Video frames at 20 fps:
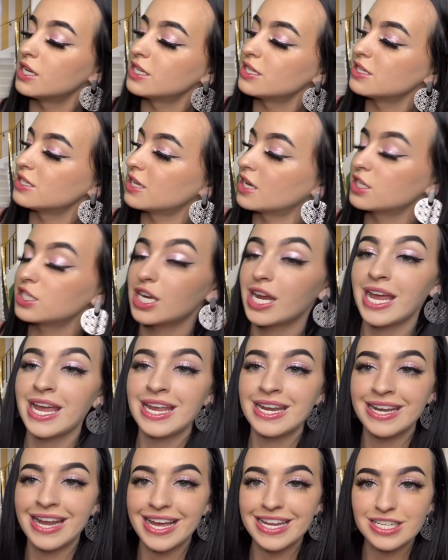such a
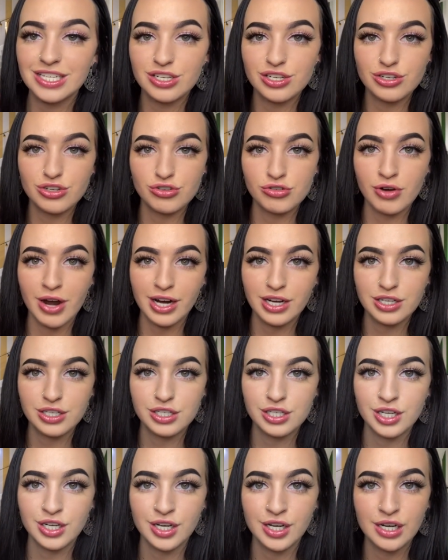nice
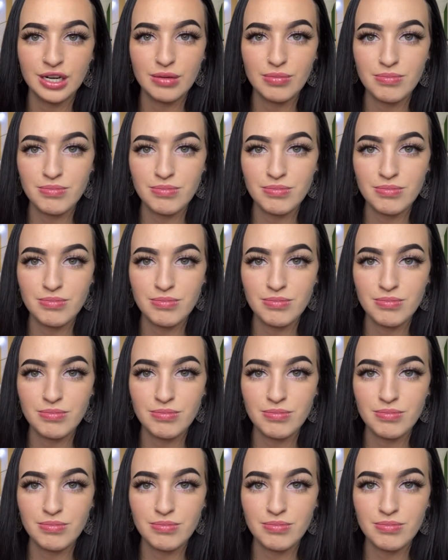structured